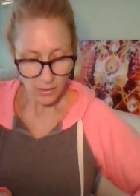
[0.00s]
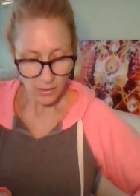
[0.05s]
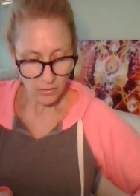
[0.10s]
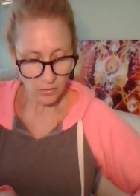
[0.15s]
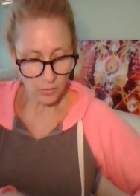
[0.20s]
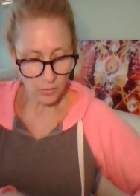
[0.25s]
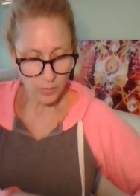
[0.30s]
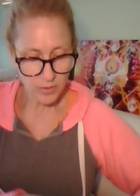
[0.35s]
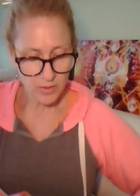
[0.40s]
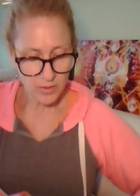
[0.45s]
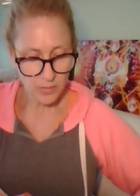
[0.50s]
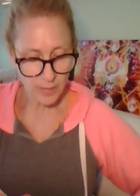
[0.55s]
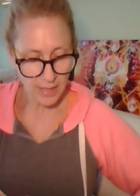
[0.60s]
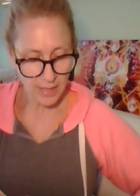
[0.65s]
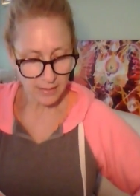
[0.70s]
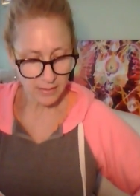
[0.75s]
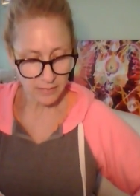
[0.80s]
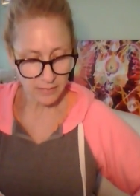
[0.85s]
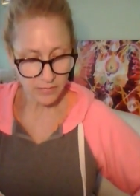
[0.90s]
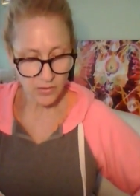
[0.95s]
new
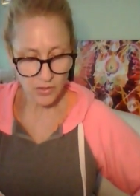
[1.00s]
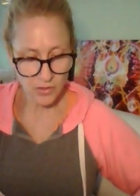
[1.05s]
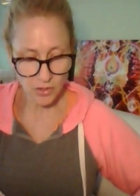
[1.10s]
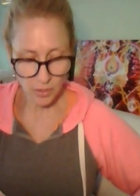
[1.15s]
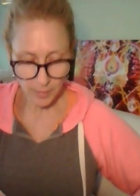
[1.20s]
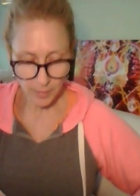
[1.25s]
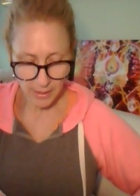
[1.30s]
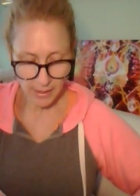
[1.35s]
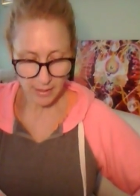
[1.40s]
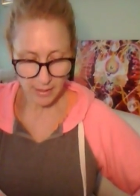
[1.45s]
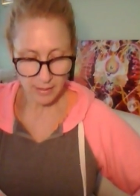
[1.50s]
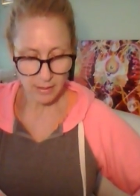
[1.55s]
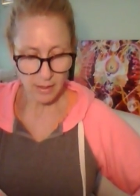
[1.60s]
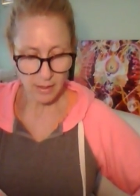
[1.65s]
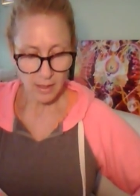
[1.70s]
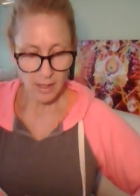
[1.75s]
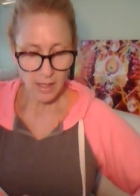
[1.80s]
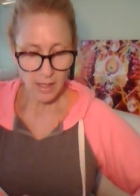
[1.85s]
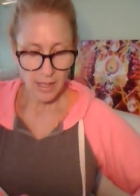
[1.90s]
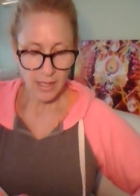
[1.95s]
perspectives germinate,
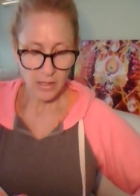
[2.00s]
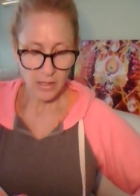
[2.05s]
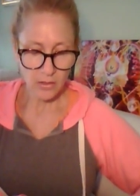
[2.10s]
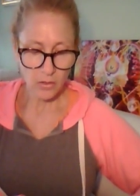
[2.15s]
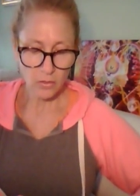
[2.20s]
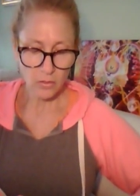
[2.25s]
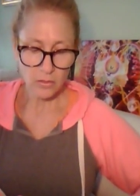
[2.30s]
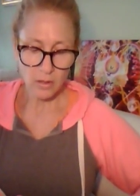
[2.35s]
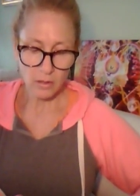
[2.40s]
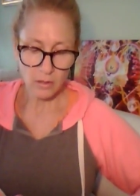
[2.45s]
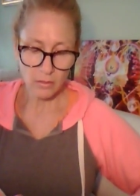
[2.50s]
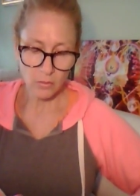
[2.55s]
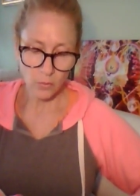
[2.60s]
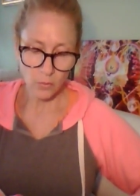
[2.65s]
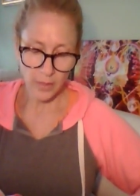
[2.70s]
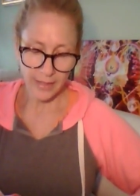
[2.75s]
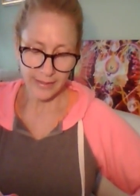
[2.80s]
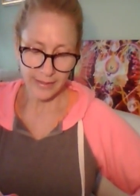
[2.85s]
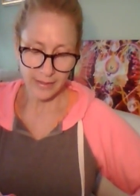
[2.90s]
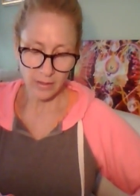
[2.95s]
and no longer
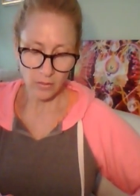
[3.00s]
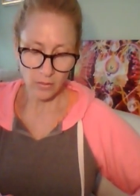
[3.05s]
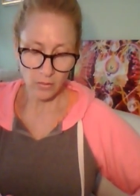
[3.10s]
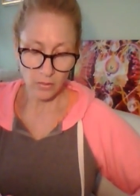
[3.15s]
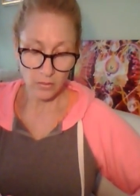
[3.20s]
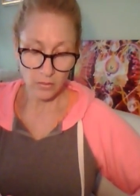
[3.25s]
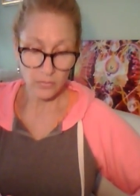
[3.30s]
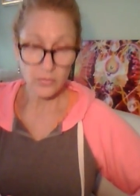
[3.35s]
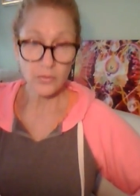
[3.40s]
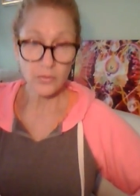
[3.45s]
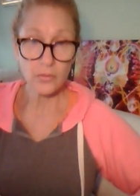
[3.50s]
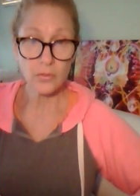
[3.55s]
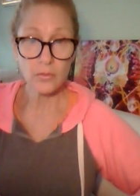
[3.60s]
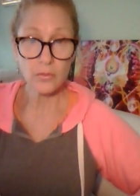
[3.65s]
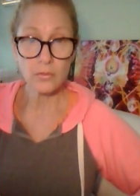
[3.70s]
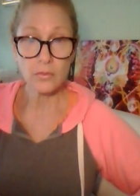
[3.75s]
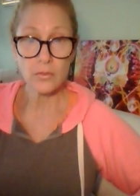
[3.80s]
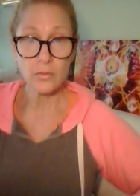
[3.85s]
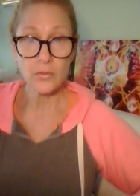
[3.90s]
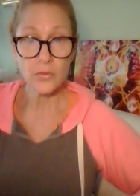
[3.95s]
waiting
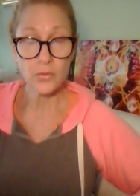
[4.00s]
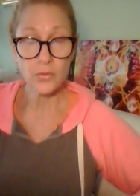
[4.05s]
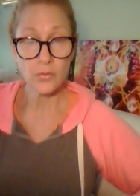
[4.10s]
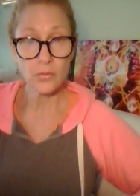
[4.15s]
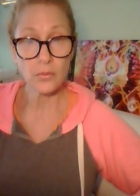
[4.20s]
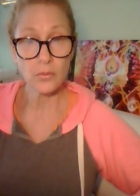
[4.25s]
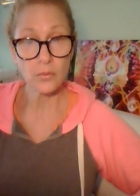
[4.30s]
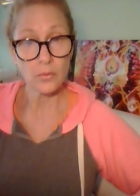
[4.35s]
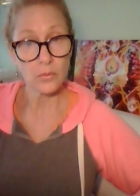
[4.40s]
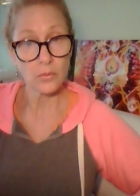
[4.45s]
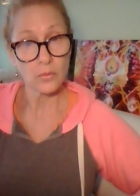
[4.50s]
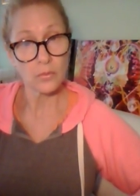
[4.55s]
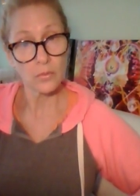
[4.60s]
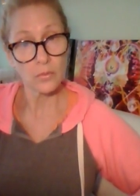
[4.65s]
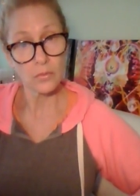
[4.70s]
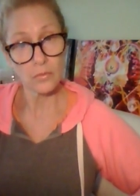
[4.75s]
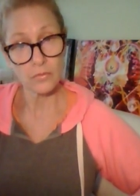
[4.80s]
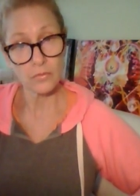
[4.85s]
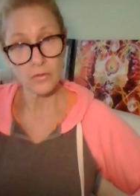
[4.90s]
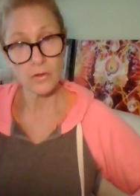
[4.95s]
to to
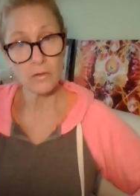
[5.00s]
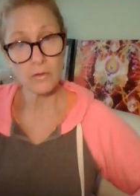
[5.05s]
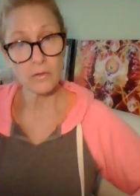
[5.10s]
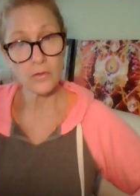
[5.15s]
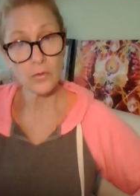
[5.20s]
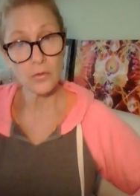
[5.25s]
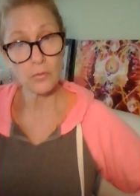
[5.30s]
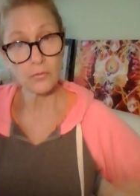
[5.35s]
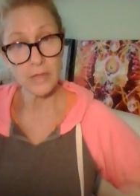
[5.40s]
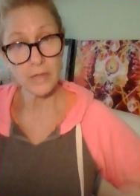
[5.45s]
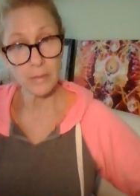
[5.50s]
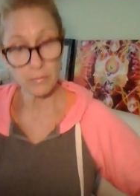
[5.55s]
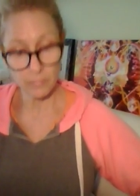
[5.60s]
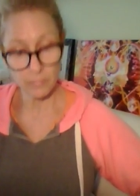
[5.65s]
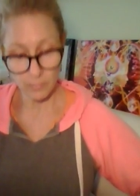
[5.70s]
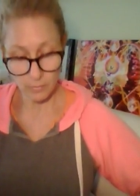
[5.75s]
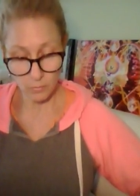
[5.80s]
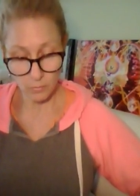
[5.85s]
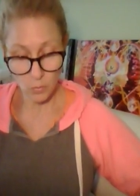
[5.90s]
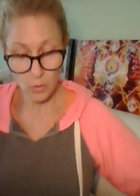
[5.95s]
re to reap
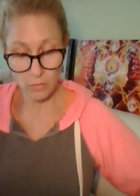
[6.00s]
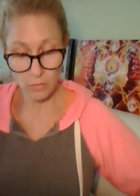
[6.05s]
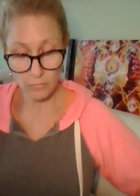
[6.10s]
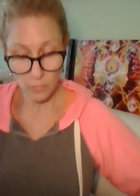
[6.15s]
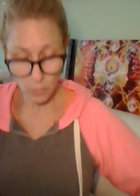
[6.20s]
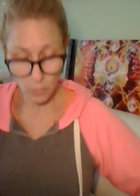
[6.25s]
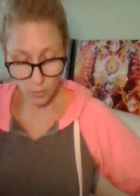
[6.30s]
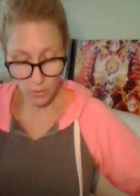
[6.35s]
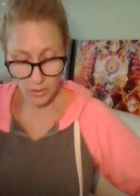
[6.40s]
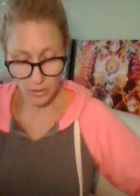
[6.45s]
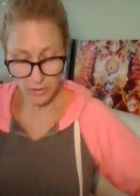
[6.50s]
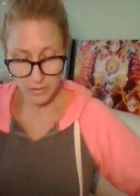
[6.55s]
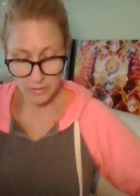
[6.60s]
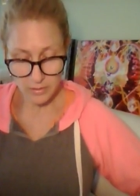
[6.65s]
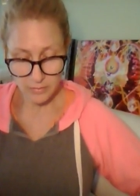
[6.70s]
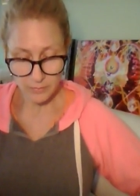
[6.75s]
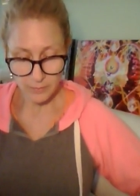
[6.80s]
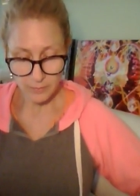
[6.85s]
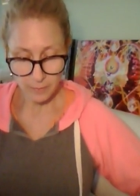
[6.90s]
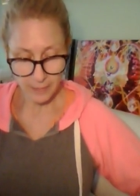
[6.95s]
more
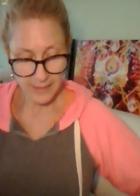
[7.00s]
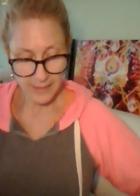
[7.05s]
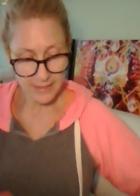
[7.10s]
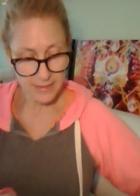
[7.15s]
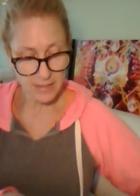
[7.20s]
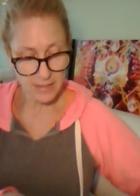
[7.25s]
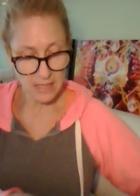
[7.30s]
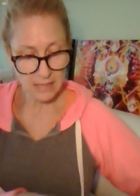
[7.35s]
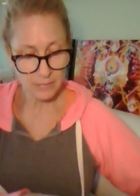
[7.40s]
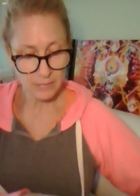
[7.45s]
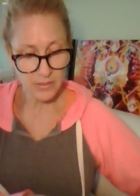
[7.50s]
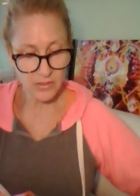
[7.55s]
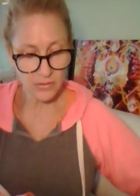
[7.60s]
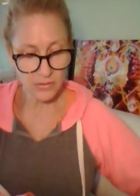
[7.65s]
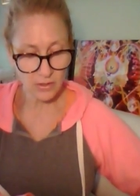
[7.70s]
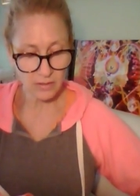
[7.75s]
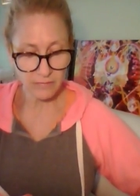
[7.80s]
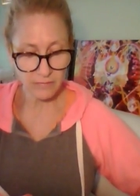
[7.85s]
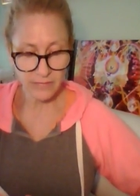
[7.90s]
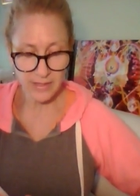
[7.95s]
rewards. It's time to
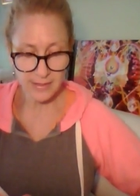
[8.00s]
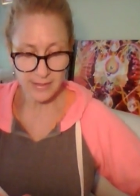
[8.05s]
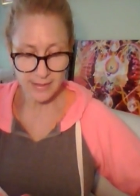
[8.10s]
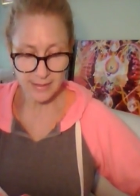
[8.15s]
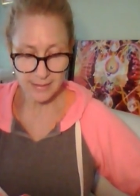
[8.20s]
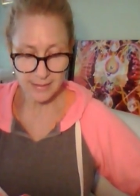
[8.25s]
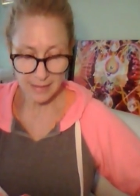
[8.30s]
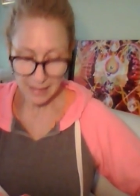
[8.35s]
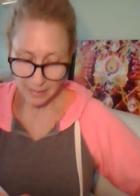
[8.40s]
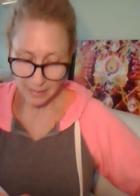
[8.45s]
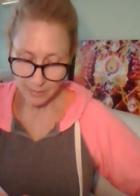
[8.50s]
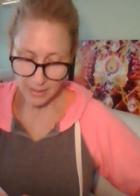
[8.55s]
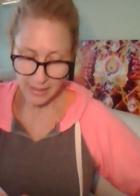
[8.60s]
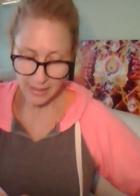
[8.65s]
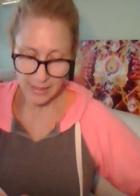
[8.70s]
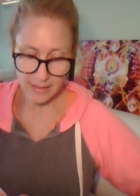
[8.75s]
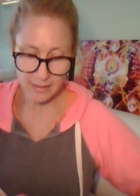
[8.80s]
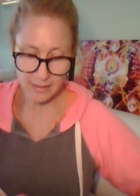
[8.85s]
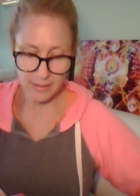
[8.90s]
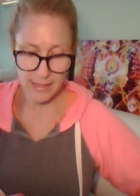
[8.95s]
start investing time
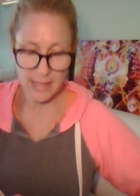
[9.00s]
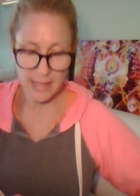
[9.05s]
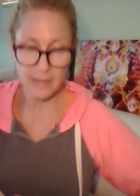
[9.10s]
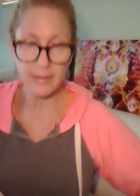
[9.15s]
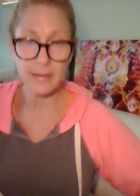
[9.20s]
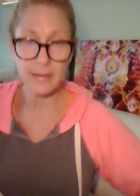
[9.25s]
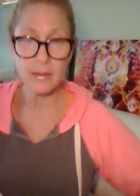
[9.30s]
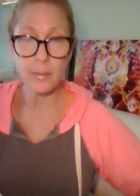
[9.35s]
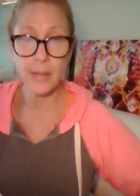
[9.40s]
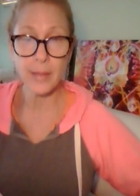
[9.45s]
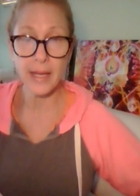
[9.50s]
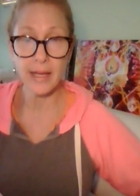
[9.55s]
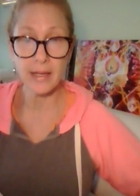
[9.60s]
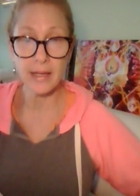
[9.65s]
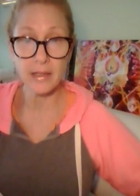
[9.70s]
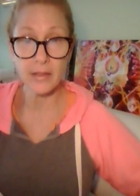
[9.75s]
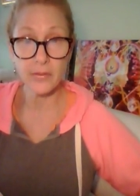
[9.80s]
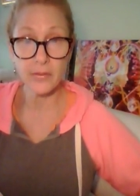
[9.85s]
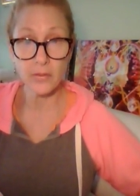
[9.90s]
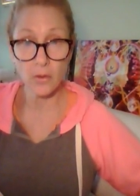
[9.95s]
again, now that the
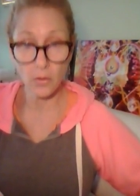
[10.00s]
pain is